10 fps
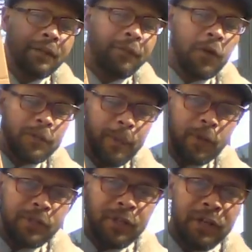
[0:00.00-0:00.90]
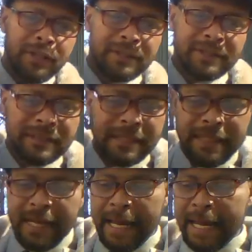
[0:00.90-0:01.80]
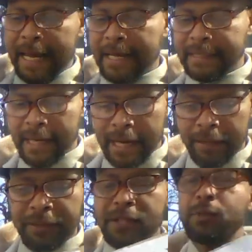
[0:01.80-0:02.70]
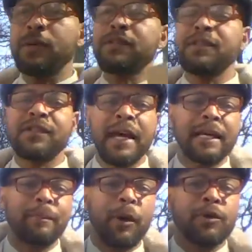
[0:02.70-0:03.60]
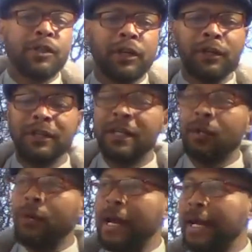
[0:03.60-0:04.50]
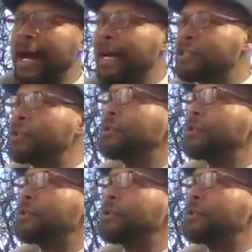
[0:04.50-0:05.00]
the first poster, and this was the second poster when I got to